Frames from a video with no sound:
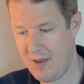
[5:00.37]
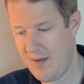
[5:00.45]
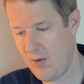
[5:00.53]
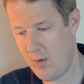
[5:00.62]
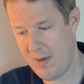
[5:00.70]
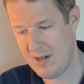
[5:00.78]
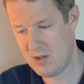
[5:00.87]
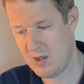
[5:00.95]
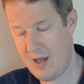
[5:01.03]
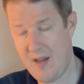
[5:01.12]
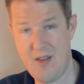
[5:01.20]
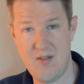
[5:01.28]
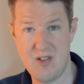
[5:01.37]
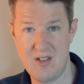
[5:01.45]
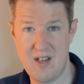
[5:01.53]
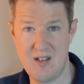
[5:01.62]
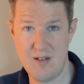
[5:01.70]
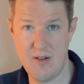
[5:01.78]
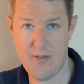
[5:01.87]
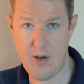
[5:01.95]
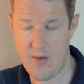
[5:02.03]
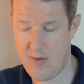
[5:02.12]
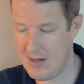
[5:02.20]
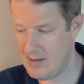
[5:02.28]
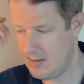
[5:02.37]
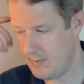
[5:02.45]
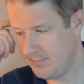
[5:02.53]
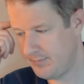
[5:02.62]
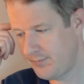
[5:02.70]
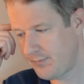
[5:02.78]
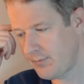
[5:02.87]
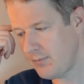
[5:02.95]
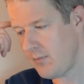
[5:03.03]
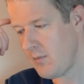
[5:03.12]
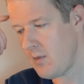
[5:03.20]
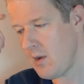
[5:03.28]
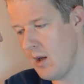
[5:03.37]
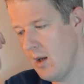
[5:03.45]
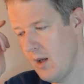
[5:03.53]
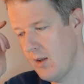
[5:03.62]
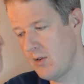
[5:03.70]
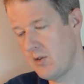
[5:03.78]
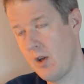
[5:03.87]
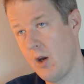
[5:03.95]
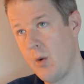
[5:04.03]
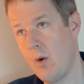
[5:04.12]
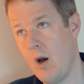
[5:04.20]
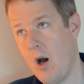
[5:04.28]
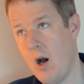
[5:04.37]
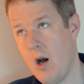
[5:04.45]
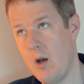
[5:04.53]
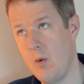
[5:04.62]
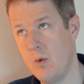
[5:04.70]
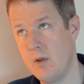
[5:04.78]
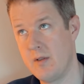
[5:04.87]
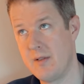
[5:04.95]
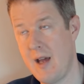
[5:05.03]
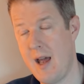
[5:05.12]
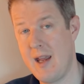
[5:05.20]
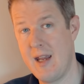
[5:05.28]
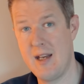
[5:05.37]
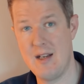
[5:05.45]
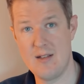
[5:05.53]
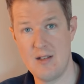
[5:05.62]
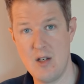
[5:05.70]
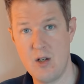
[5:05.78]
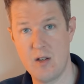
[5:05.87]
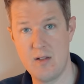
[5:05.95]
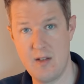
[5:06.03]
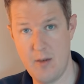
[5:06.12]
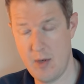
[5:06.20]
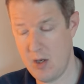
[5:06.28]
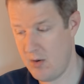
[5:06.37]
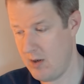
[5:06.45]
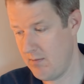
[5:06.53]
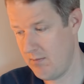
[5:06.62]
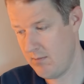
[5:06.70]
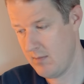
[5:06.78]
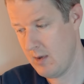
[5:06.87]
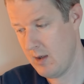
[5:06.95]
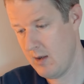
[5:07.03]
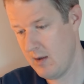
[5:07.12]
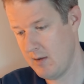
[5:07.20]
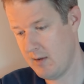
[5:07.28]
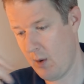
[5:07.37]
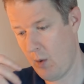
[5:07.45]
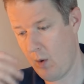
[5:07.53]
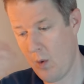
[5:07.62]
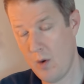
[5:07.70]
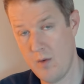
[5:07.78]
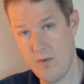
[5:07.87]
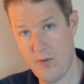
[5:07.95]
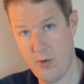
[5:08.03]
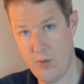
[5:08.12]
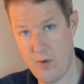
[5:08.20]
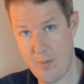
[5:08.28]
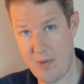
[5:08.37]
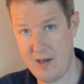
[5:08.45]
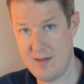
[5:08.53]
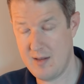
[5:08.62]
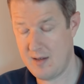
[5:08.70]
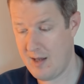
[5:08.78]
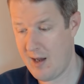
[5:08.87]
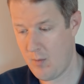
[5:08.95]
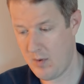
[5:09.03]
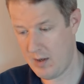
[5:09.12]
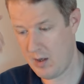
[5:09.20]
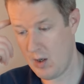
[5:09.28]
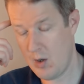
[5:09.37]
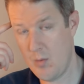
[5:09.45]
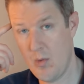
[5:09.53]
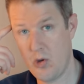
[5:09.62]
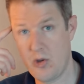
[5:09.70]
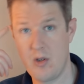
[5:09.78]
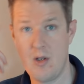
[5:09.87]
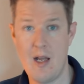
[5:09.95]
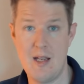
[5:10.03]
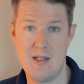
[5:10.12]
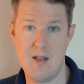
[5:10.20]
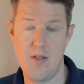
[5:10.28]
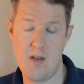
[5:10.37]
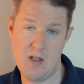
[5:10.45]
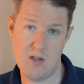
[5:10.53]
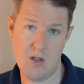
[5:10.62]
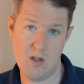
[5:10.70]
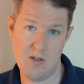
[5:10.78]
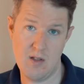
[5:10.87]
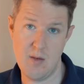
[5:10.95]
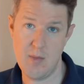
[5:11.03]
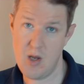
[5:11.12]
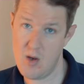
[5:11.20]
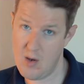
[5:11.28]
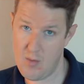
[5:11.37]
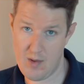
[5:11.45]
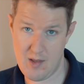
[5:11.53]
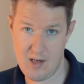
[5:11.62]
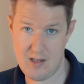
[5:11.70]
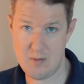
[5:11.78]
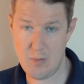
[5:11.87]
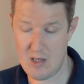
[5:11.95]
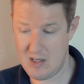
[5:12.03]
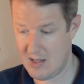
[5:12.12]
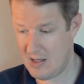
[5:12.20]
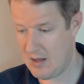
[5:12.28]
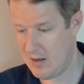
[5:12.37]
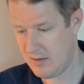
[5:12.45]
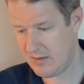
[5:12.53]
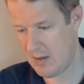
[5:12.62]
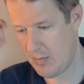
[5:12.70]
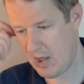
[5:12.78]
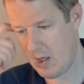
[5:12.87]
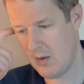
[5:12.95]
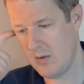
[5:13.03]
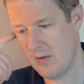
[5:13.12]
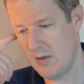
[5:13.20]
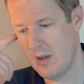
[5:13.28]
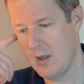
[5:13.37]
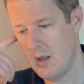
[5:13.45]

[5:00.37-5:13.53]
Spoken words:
but they've not mentioned that. They've just said it's not fire rated. So I would say it needs a new consumer unit. So I'll quote for replacing that with a new modern 18th edition consumer unit with an SPD and RCBOs.